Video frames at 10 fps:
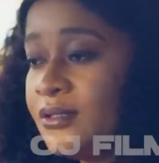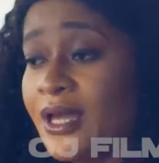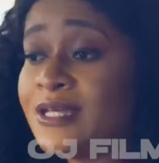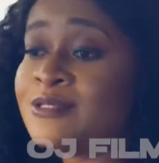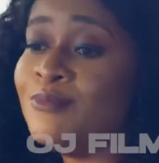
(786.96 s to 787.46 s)

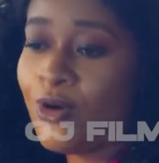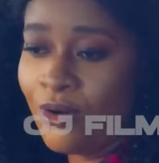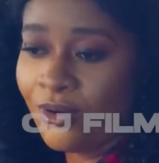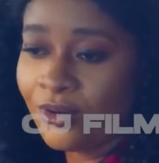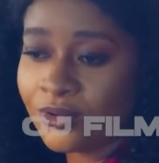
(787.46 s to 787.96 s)
There's
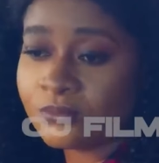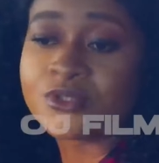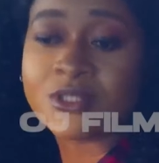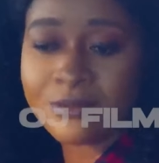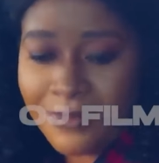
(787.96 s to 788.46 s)
more
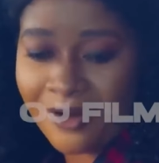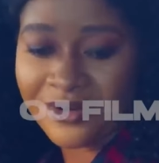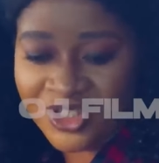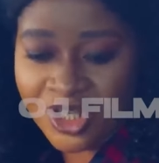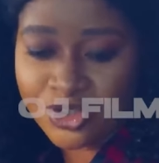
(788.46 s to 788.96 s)
to
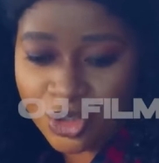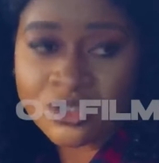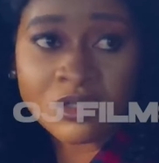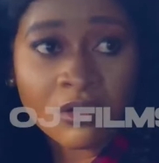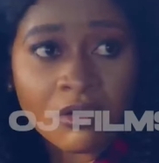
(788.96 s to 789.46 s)
marriage than
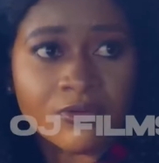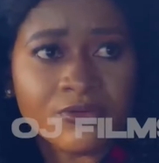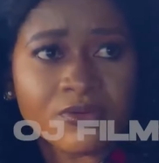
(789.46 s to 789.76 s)
just love.